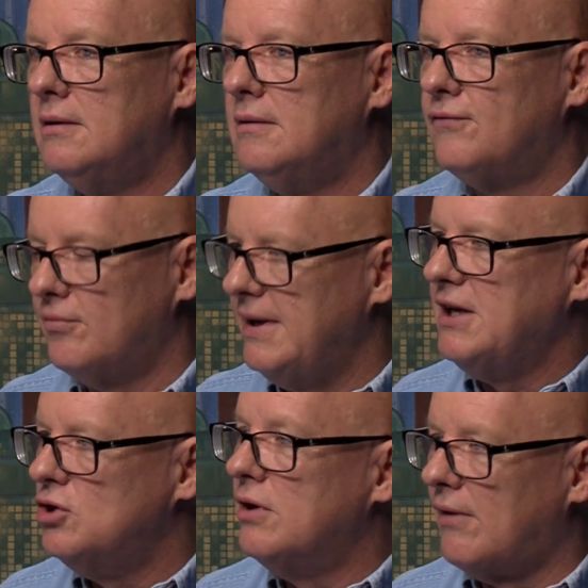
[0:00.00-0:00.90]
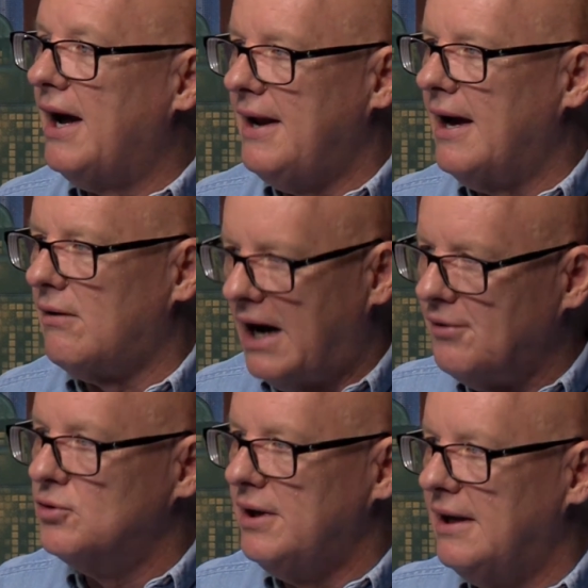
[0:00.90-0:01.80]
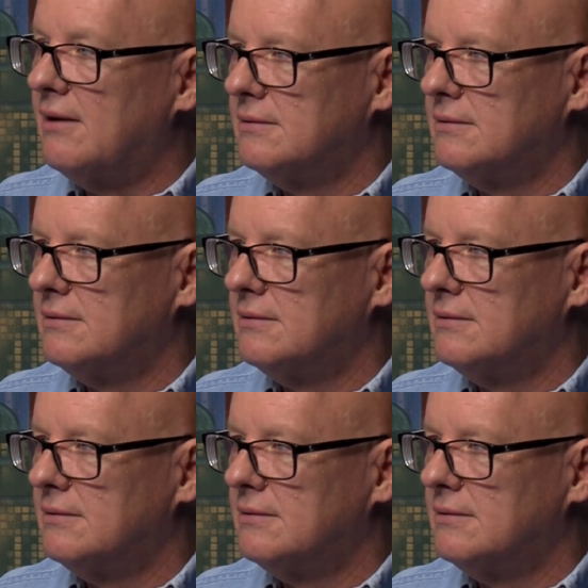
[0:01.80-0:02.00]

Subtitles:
for me to do it right now, I'll do it now.